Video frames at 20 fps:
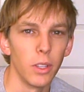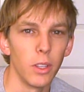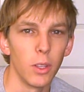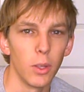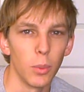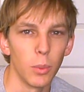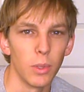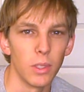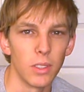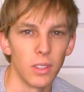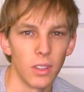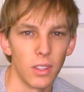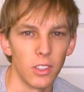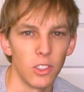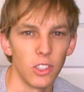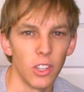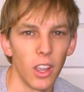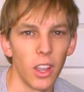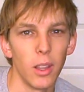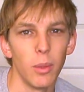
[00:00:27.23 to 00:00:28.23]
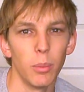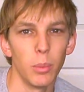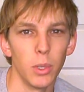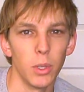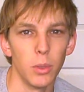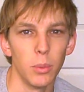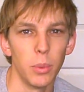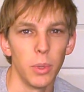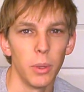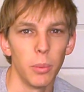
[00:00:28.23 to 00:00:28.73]
humans and the giant
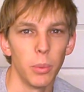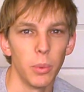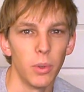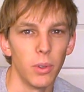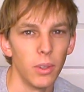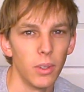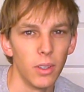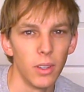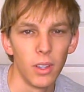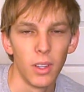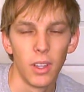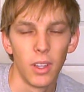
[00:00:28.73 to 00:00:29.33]
blue people.